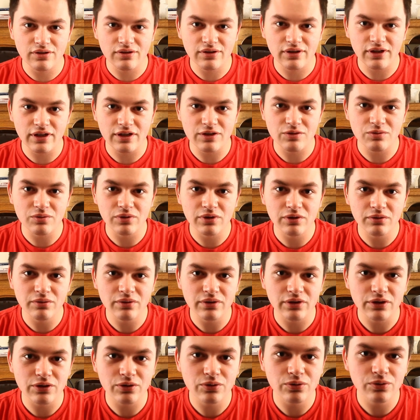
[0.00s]
and it's really,
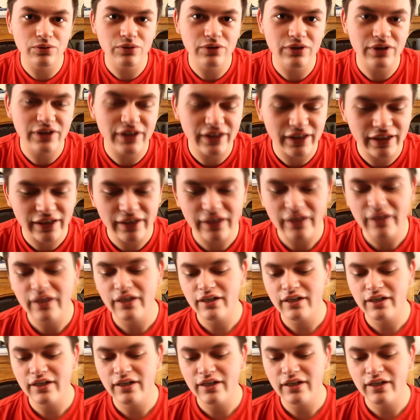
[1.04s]
really cool looking?